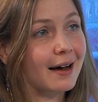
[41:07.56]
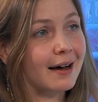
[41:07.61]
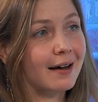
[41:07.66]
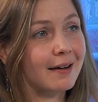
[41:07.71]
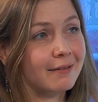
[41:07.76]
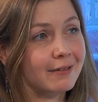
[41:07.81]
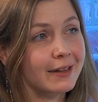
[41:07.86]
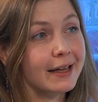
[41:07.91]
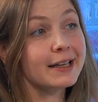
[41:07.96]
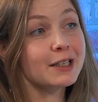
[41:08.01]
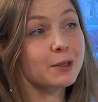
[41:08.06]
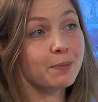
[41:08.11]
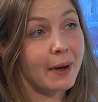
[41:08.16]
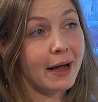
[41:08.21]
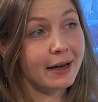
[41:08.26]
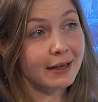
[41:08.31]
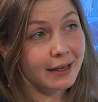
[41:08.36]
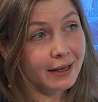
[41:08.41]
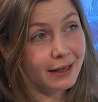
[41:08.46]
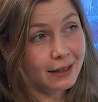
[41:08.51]
They
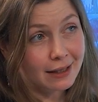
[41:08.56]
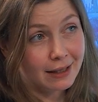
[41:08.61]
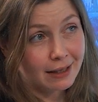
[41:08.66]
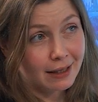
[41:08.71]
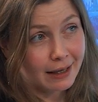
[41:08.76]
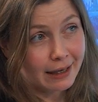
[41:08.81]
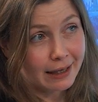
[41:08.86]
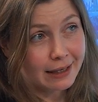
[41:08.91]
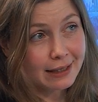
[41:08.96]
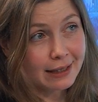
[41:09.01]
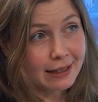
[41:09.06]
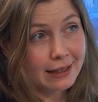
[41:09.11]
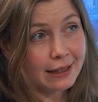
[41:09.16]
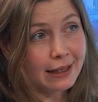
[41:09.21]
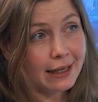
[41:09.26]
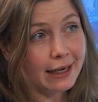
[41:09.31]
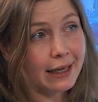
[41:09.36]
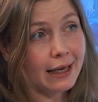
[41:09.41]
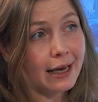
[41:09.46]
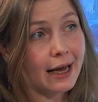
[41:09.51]
expanded
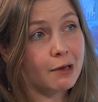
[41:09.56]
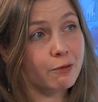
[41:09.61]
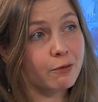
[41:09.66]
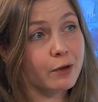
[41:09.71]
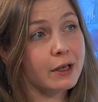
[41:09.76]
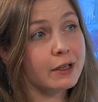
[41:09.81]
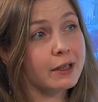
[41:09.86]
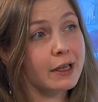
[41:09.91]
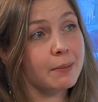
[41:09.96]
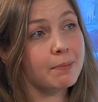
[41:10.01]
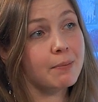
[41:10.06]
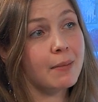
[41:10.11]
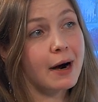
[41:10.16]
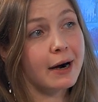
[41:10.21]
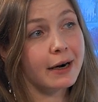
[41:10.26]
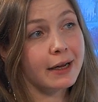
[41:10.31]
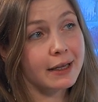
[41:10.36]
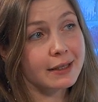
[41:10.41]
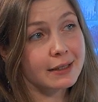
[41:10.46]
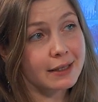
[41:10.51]
recently. I think they
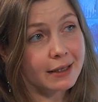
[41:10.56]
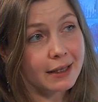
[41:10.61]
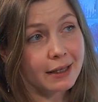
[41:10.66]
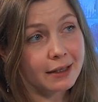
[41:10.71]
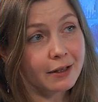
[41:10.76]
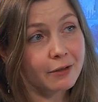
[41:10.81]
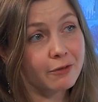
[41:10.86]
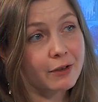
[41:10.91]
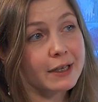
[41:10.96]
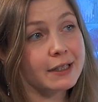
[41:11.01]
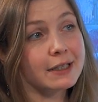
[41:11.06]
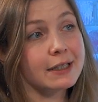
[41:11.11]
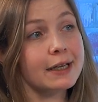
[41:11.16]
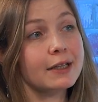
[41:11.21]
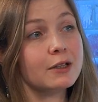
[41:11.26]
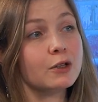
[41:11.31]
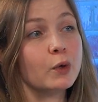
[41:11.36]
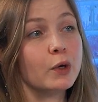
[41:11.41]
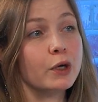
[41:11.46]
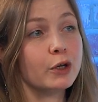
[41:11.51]
marketing and the things they
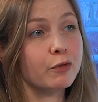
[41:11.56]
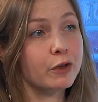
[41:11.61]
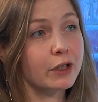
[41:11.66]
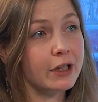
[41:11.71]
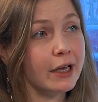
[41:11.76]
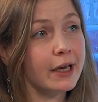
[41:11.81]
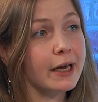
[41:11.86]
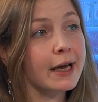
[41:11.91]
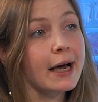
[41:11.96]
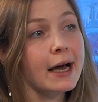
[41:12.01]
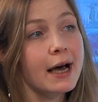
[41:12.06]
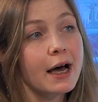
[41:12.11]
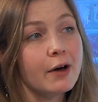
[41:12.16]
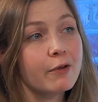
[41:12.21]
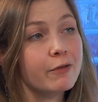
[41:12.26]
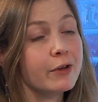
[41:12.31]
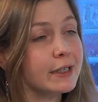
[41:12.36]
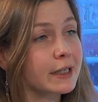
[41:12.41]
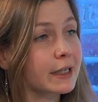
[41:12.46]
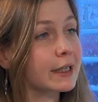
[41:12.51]
doing with the
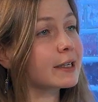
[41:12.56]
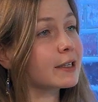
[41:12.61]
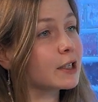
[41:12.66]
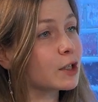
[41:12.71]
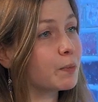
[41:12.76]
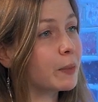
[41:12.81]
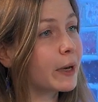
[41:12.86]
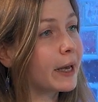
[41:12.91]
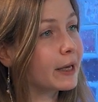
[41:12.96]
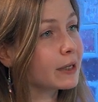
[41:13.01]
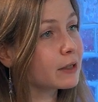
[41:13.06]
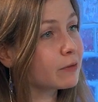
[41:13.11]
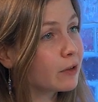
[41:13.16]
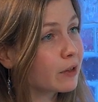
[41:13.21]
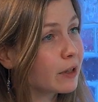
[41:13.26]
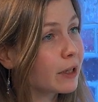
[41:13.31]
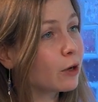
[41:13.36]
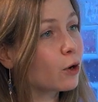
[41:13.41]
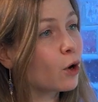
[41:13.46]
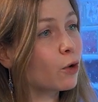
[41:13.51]
physical space,
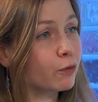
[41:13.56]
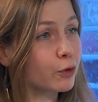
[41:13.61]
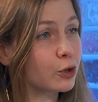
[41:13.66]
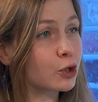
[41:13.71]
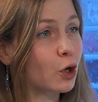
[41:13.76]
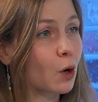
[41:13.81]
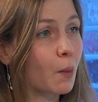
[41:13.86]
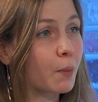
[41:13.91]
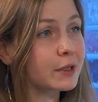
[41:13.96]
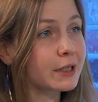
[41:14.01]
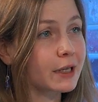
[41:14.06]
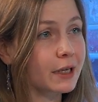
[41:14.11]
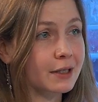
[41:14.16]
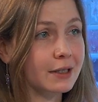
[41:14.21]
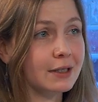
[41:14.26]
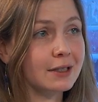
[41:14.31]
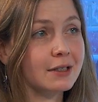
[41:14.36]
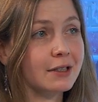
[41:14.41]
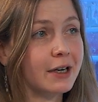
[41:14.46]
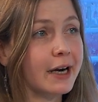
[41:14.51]
with the coffee shops,
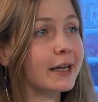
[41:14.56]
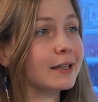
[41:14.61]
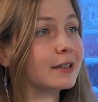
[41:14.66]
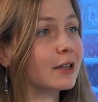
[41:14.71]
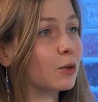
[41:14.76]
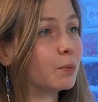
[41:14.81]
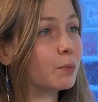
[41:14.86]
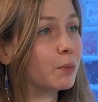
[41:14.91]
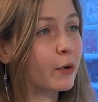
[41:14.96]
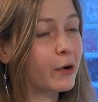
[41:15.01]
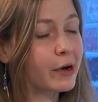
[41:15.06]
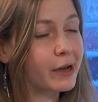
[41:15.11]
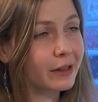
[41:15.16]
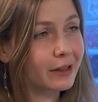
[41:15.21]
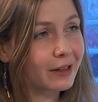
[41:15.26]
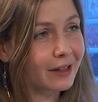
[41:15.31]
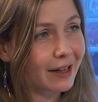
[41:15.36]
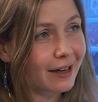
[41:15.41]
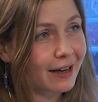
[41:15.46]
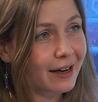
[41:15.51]
it's straight on
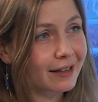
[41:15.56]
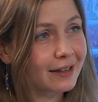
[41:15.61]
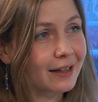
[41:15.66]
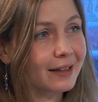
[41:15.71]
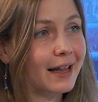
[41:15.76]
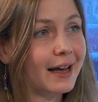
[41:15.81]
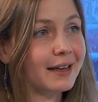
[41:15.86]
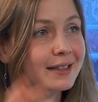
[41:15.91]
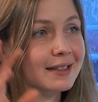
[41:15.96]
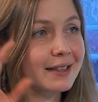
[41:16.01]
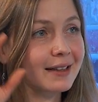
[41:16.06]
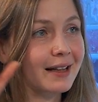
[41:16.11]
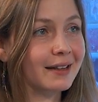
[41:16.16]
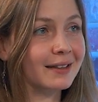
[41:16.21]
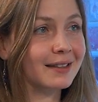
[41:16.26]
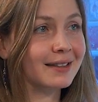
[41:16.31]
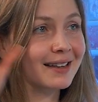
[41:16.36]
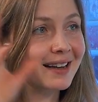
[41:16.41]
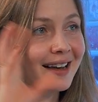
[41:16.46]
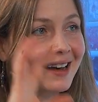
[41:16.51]
point. They had an
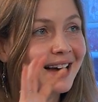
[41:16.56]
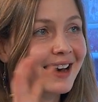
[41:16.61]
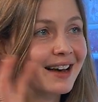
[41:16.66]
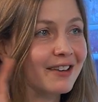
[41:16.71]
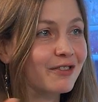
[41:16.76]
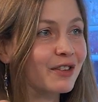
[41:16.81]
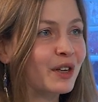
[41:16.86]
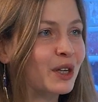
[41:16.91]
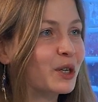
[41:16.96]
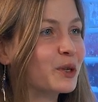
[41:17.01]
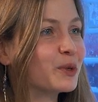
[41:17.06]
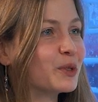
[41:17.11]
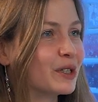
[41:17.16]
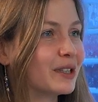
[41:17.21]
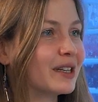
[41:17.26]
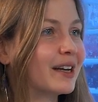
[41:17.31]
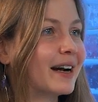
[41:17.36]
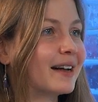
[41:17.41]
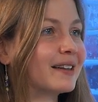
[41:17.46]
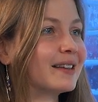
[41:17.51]
excellent thing
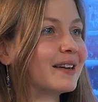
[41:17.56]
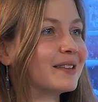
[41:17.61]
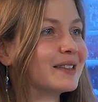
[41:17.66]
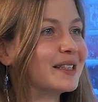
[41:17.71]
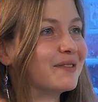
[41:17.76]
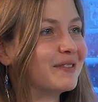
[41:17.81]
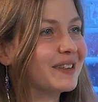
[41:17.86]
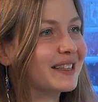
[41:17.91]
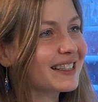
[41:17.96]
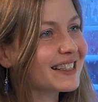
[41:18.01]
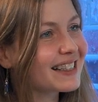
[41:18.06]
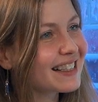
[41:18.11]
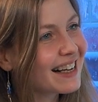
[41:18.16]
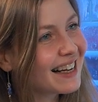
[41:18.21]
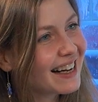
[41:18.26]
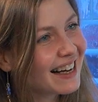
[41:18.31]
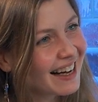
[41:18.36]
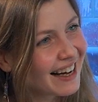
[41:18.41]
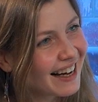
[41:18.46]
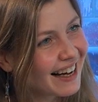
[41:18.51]
using the retro TVs
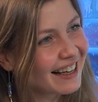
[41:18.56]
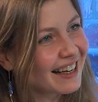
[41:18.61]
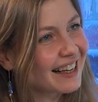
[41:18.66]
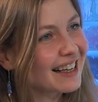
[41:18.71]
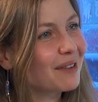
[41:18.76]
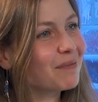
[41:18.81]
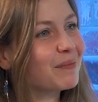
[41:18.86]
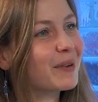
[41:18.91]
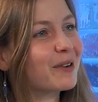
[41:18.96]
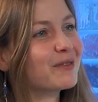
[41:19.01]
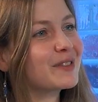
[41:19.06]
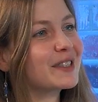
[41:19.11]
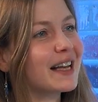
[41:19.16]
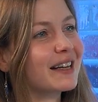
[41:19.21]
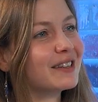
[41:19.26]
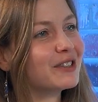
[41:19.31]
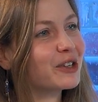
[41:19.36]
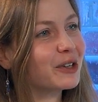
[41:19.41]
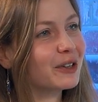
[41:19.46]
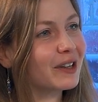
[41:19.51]
in a number of
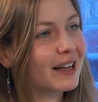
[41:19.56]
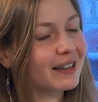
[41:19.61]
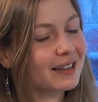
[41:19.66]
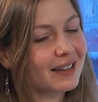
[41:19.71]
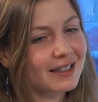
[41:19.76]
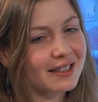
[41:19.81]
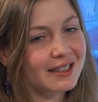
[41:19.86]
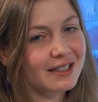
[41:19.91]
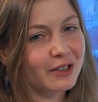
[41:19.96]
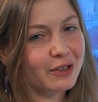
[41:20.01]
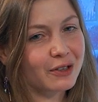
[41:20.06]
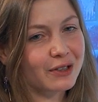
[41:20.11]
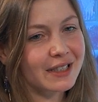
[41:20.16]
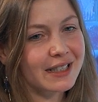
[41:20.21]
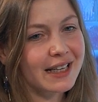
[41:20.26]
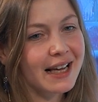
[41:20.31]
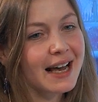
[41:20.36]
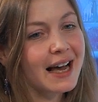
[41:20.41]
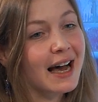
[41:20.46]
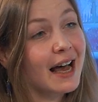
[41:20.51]
central London stores.